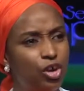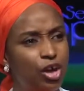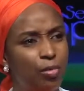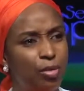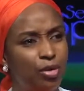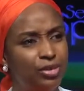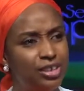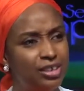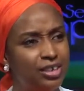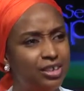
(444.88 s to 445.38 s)
sure
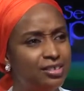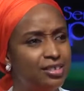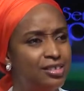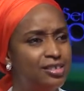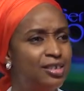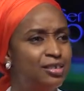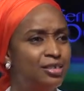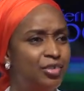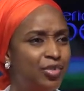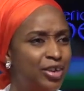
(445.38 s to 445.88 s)
about an
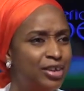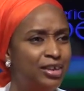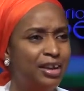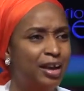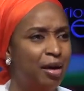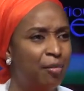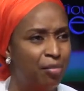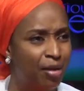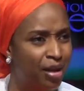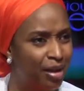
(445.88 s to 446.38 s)
existence of any
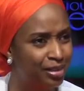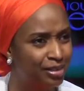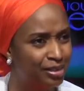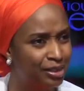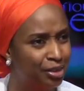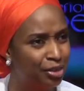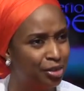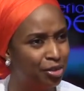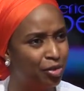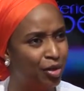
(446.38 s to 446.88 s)

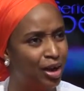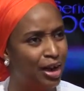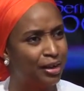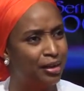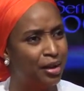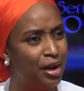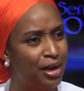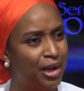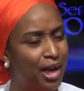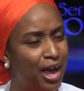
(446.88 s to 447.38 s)
cabal. Yeah. You know,
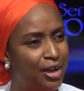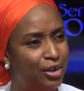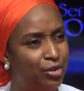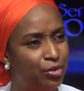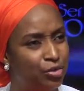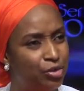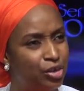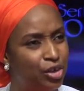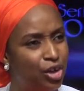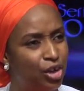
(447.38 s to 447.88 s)
I
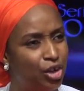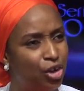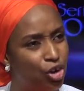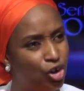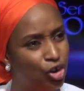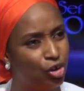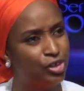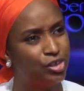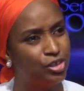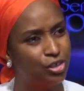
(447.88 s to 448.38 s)
don't
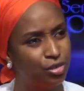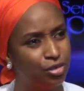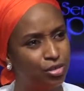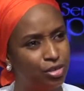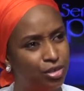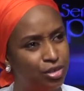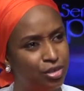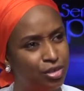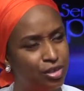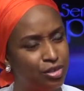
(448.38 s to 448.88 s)
look
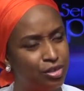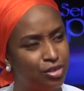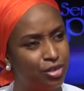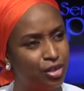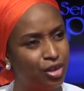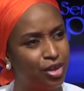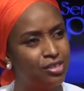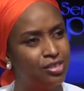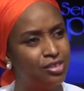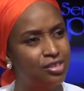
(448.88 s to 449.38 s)

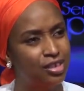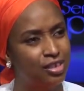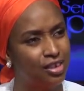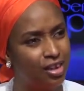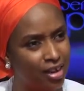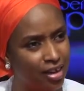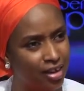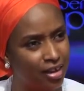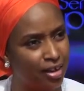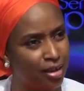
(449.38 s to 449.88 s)
to
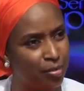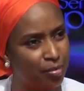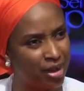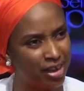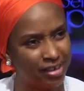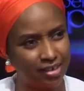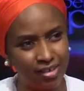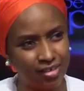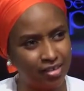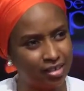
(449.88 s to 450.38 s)
consider
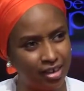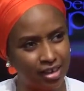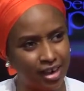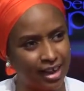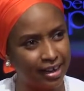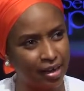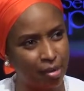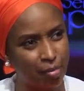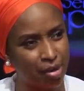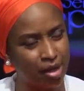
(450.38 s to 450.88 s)
anything
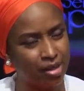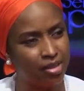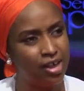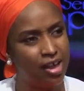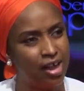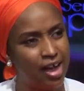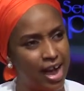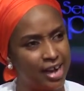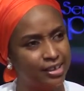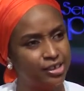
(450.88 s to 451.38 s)
like cabal.
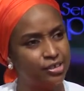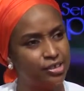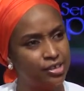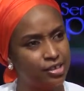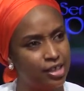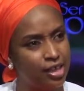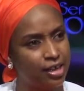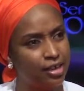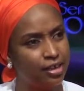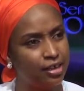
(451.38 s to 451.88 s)
I
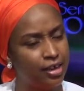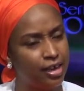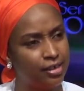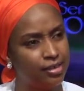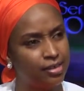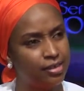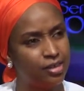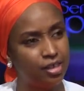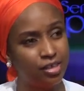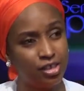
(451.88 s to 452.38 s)
just think
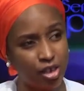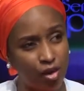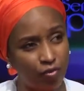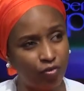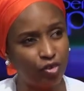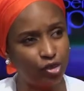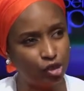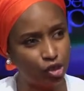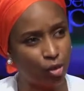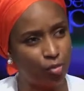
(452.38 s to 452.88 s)
it's a
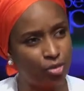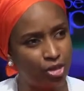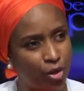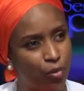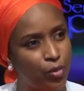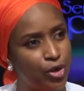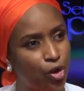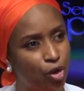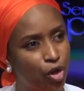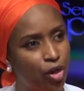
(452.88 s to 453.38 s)
tough job
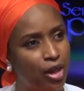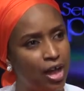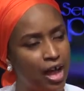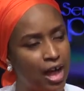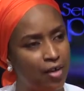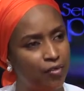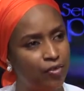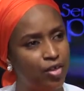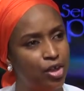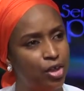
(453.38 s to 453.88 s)
that we all
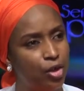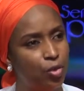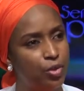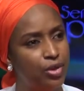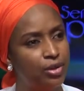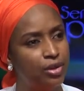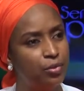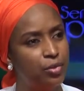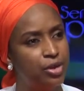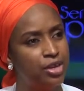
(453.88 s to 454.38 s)
have.
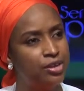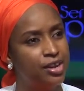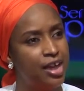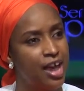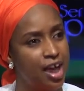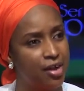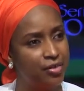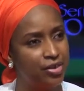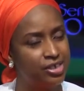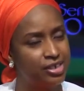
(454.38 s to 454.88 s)
We
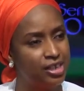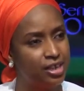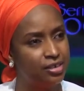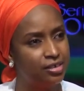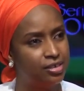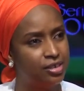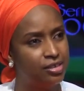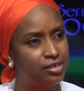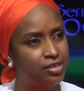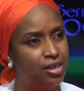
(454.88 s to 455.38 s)

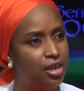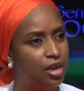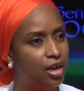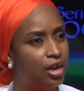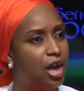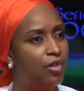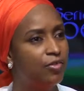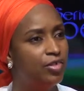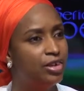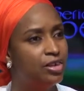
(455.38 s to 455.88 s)
inherited this
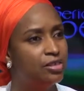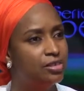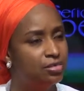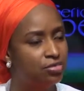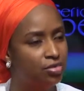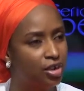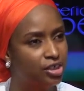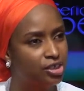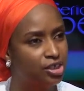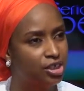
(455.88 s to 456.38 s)
governance
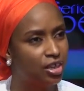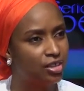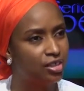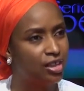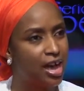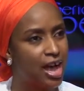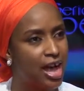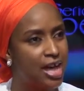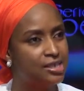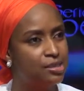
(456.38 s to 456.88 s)
structure
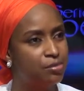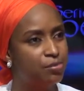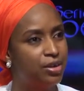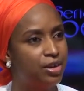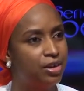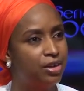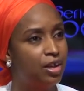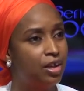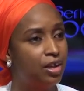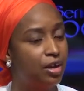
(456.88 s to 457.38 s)
that has
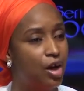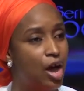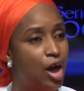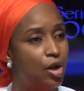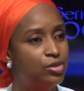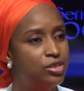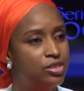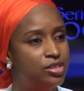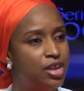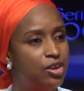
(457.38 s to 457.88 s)
been,
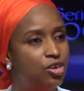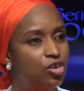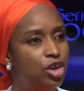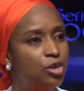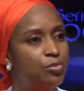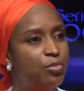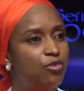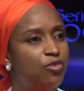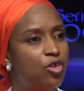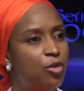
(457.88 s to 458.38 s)
I would say,
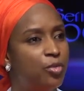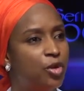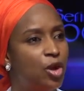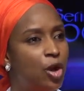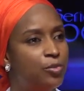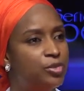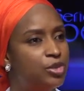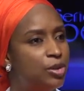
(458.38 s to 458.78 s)
not performing